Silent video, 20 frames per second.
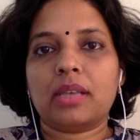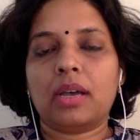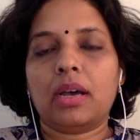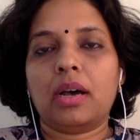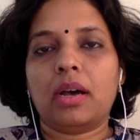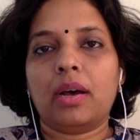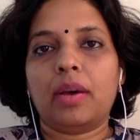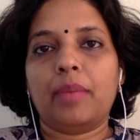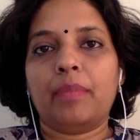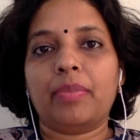
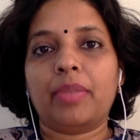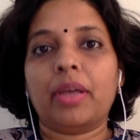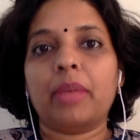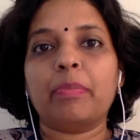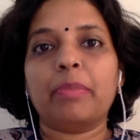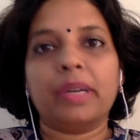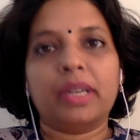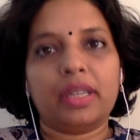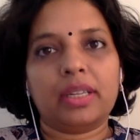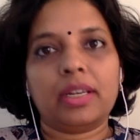a
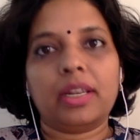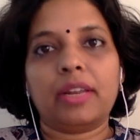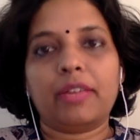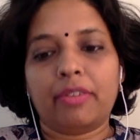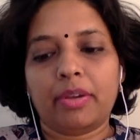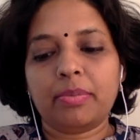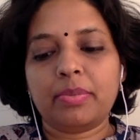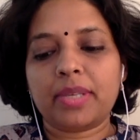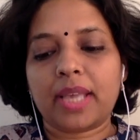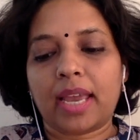particular
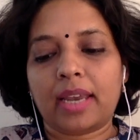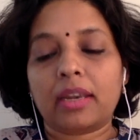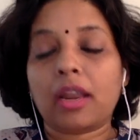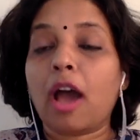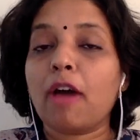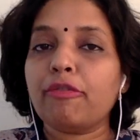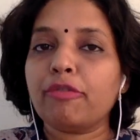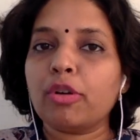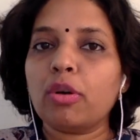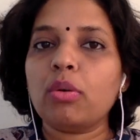website,
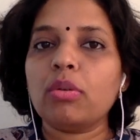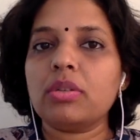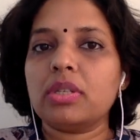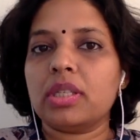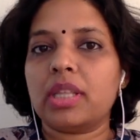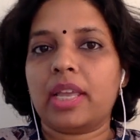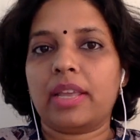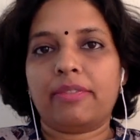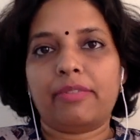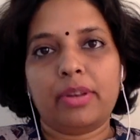of course
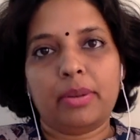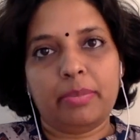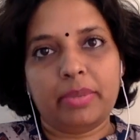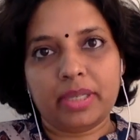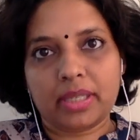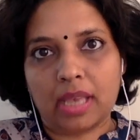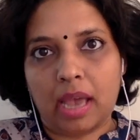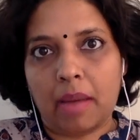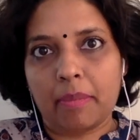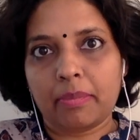there will be
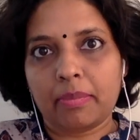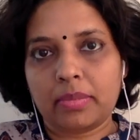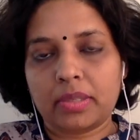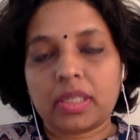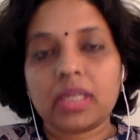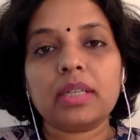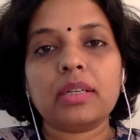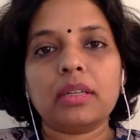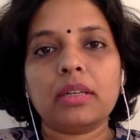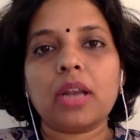some
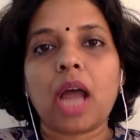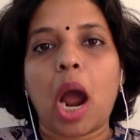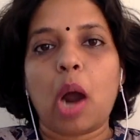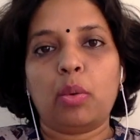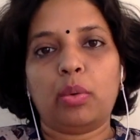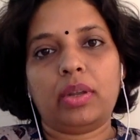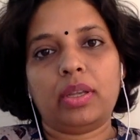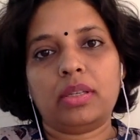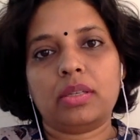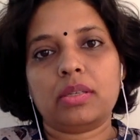certain
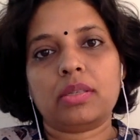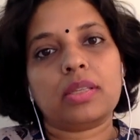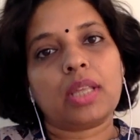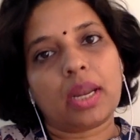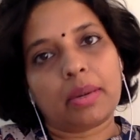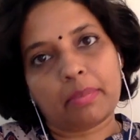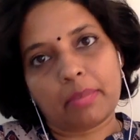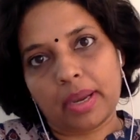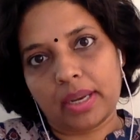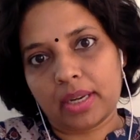outages
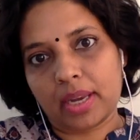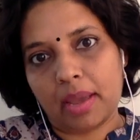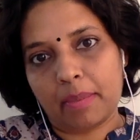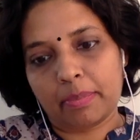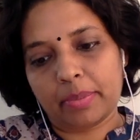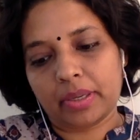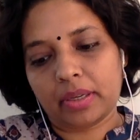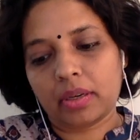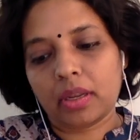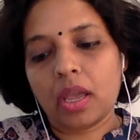that might
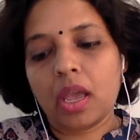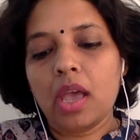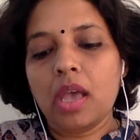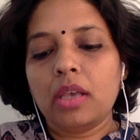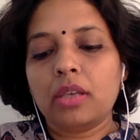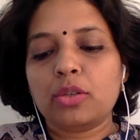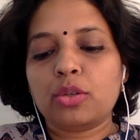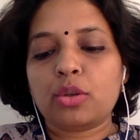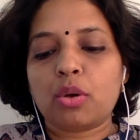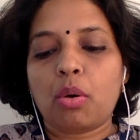happen.
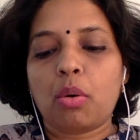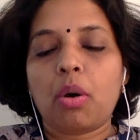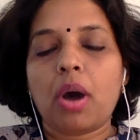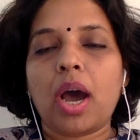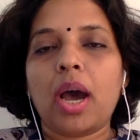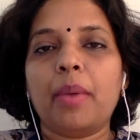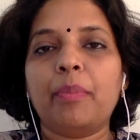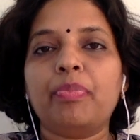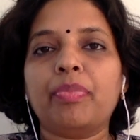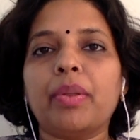So
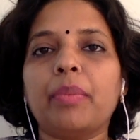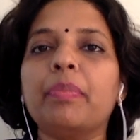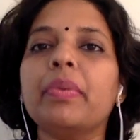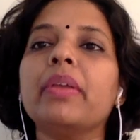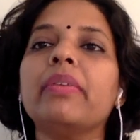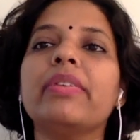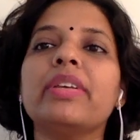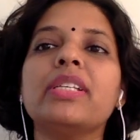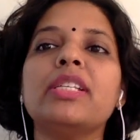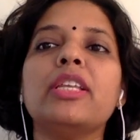
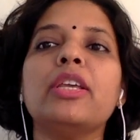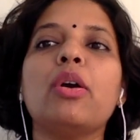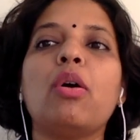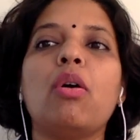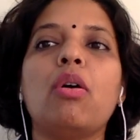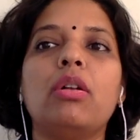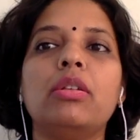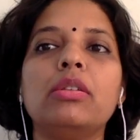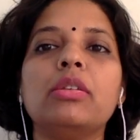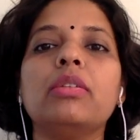previously
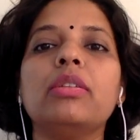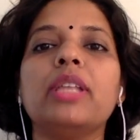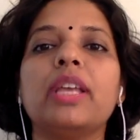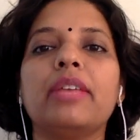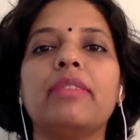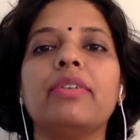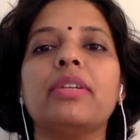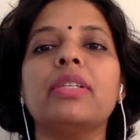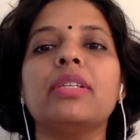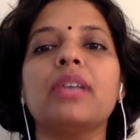also
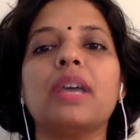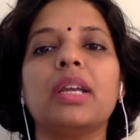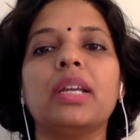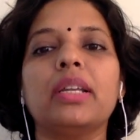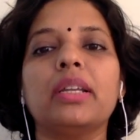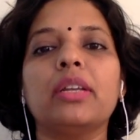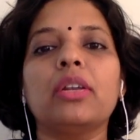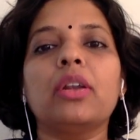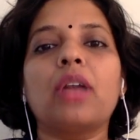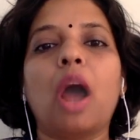there were
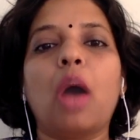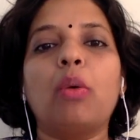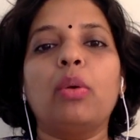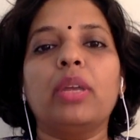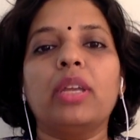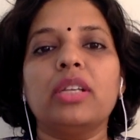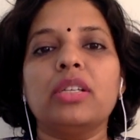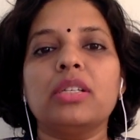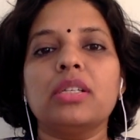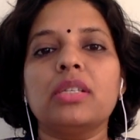certain
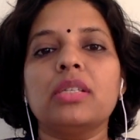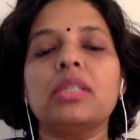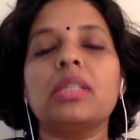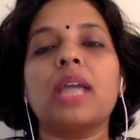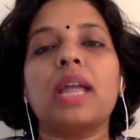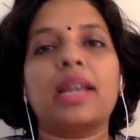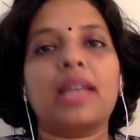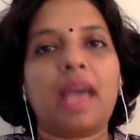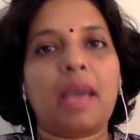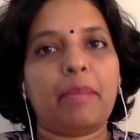outages
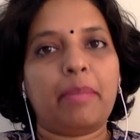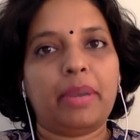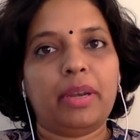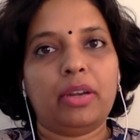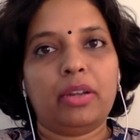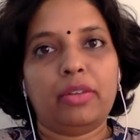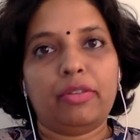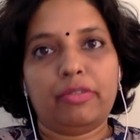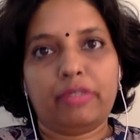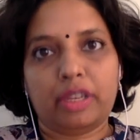that happened
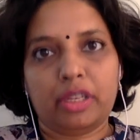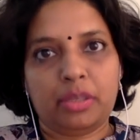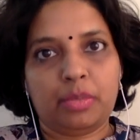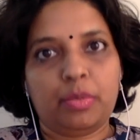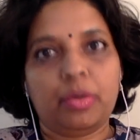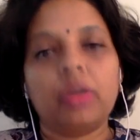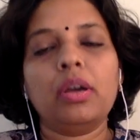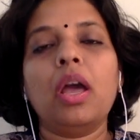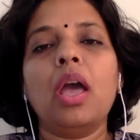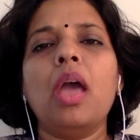in
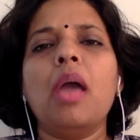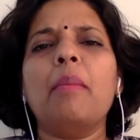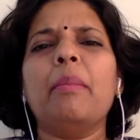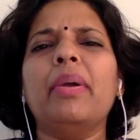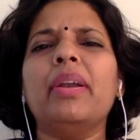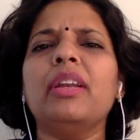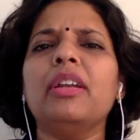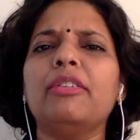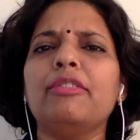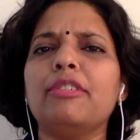Facebook,
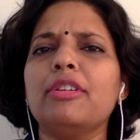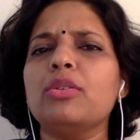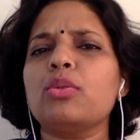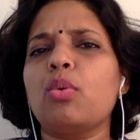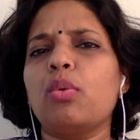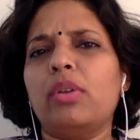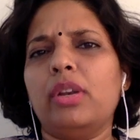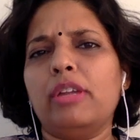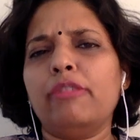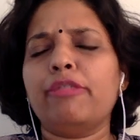but it was
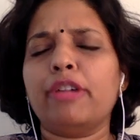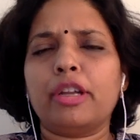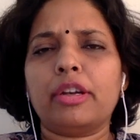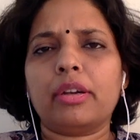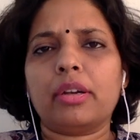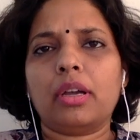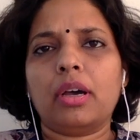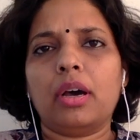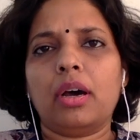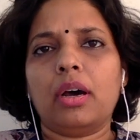only for
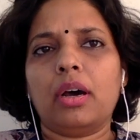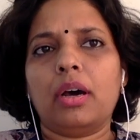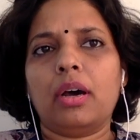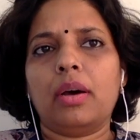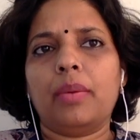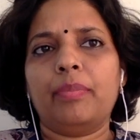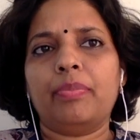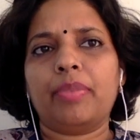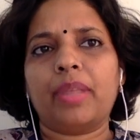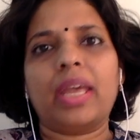
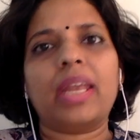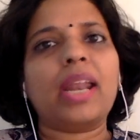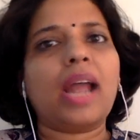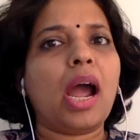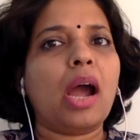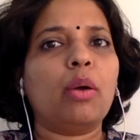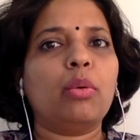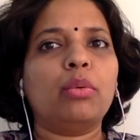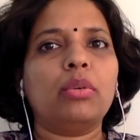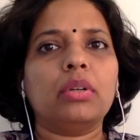
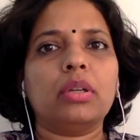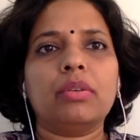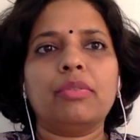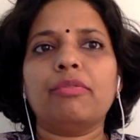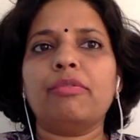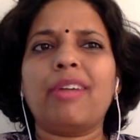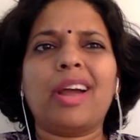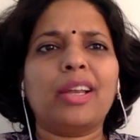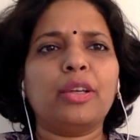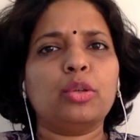around
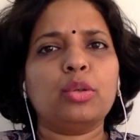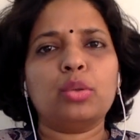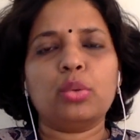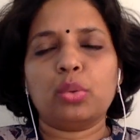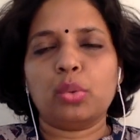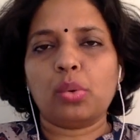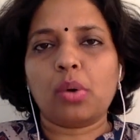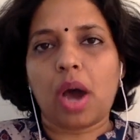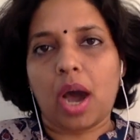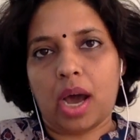1 to
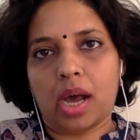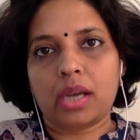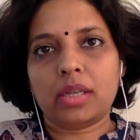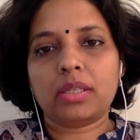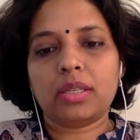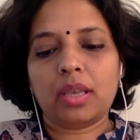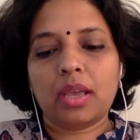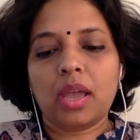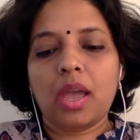2 hours.